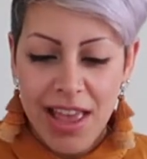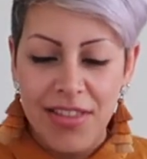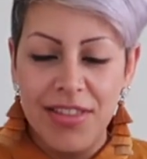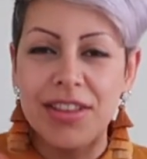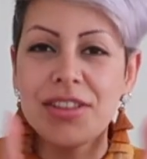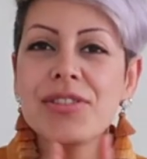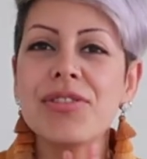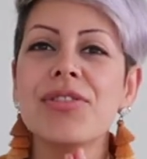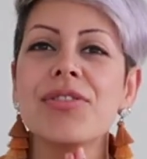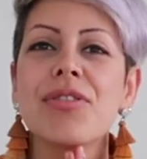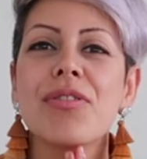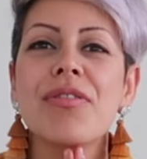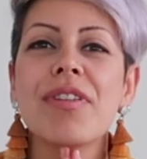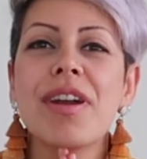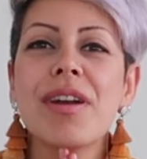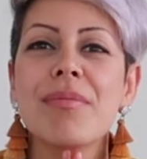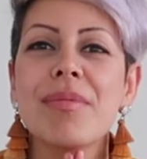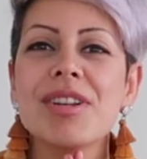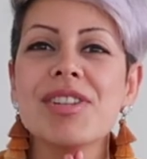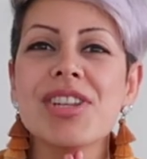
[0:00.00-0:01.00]
Thank you so
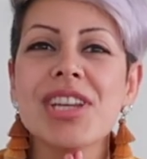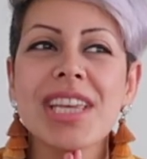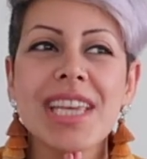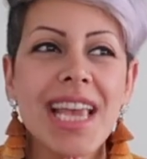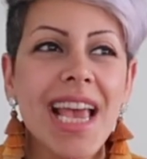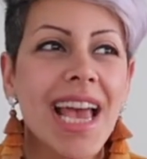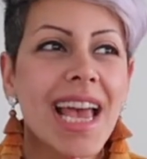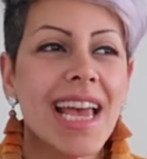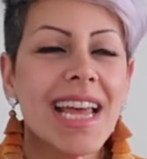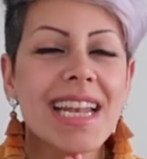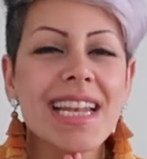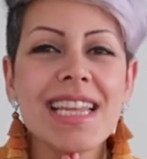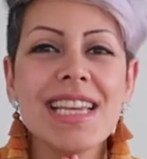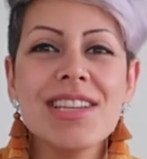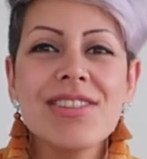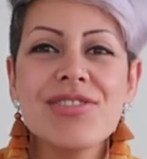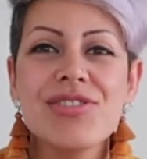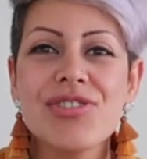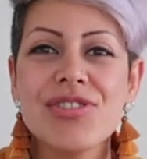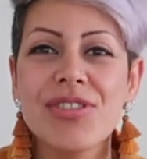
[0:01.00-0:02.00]
very much again.
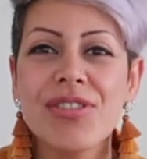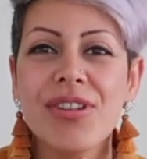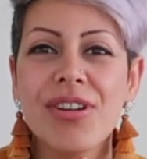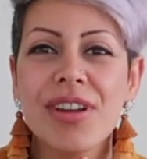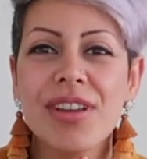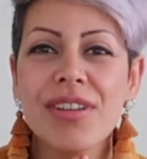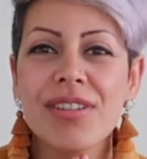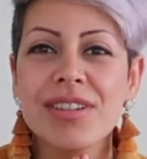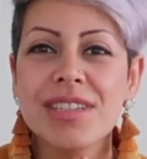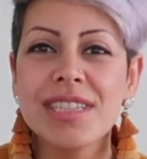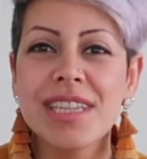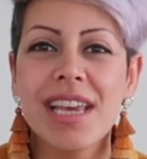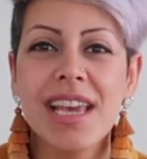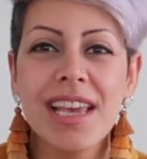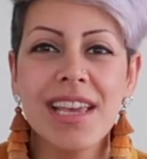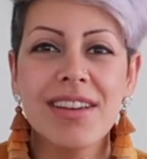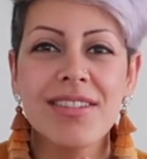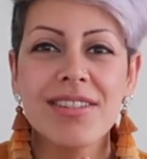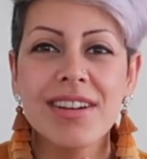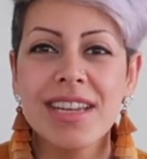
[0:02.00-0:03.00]
Enjoy your
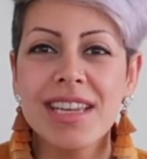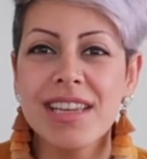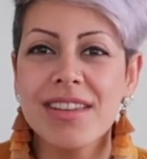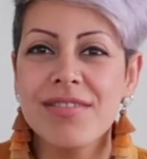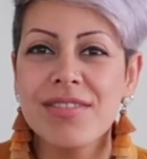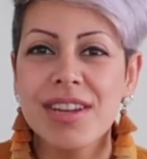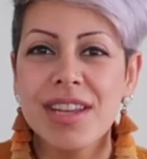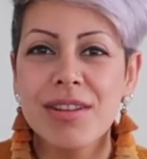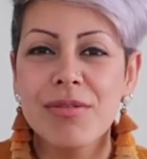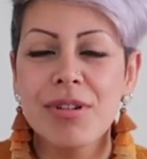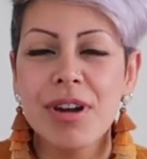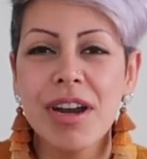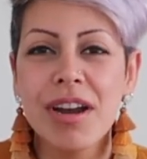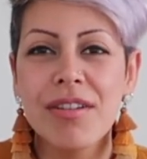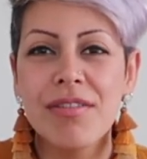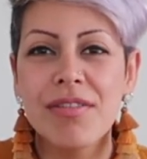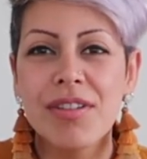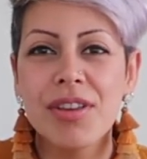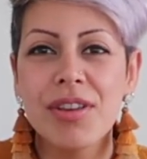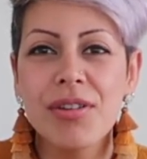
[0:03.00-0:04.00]
day or evening
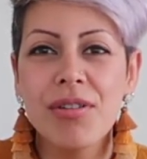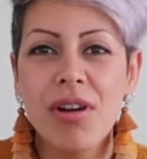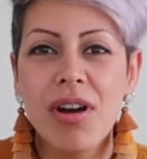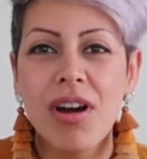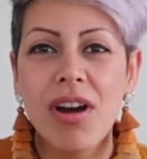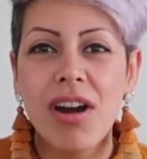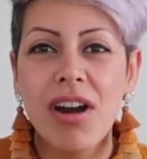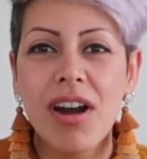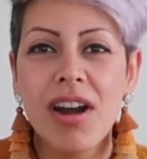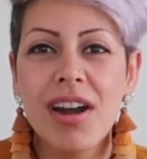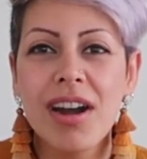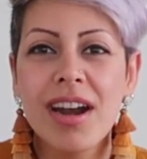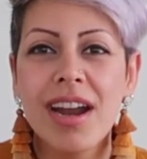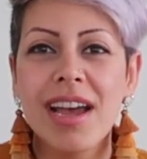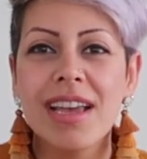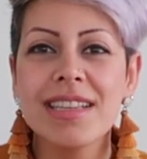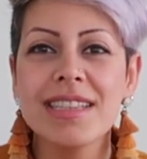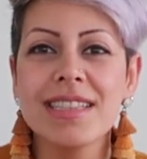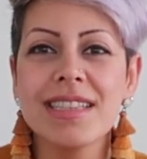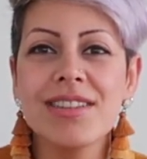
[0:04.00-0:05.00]
wherever you are.
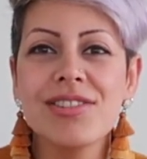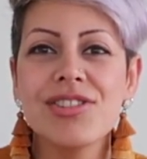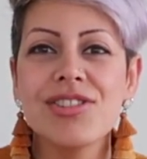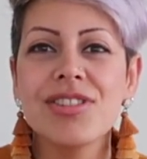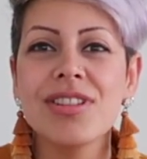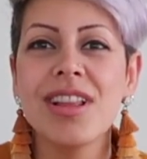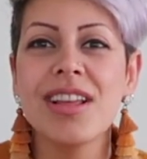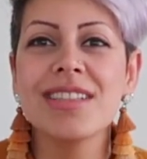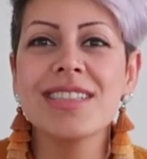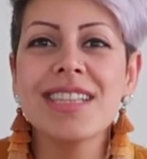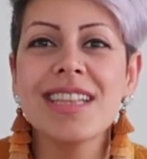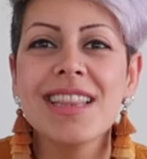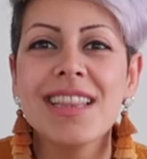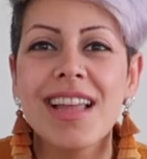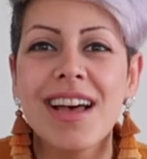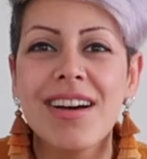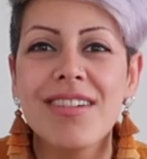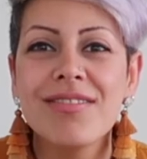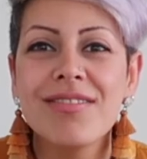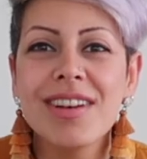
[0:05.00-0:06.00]
I send you lots of
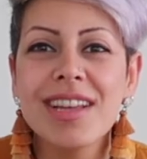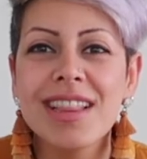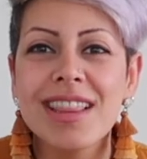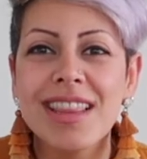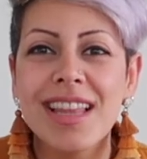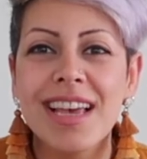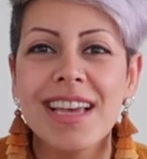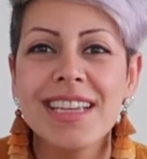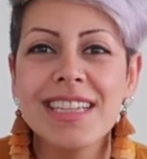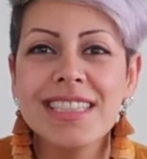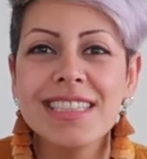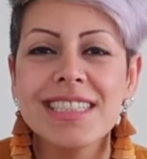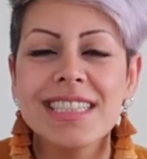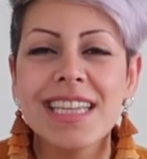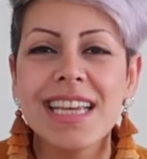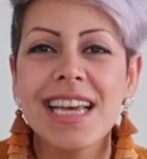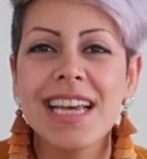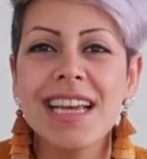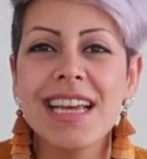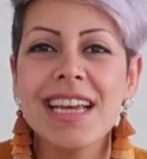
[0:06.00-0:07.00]
love and light
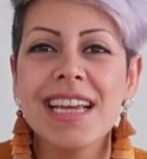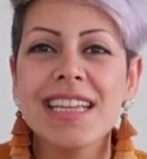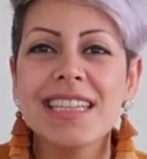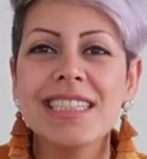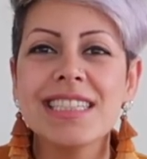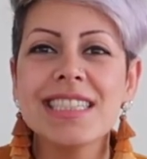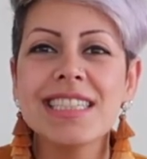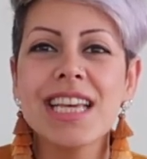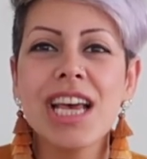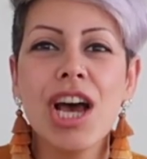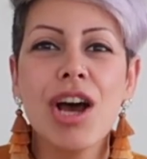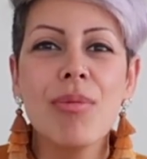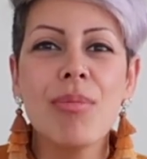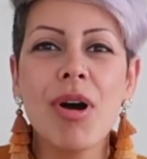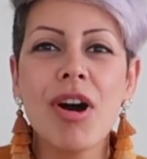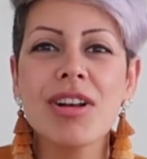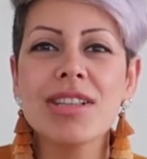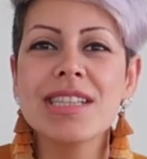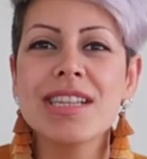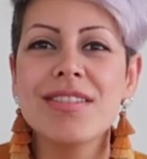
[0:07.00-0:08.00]
and
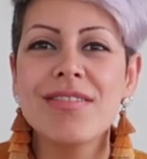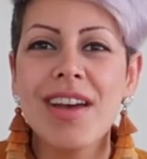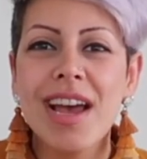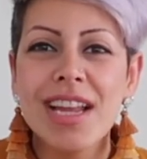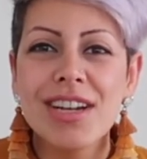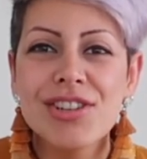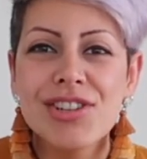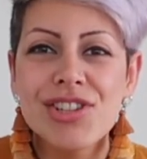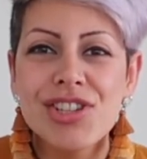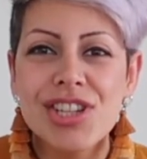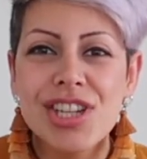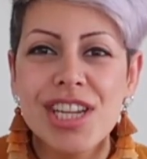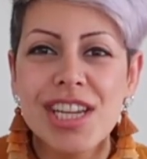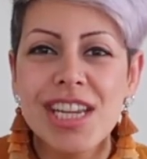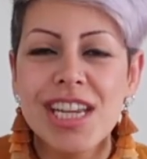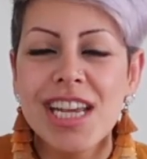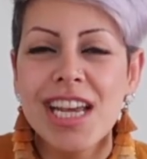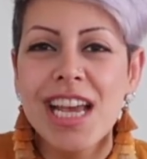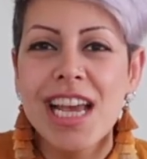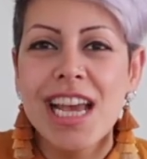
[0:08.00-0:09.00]
positive energy,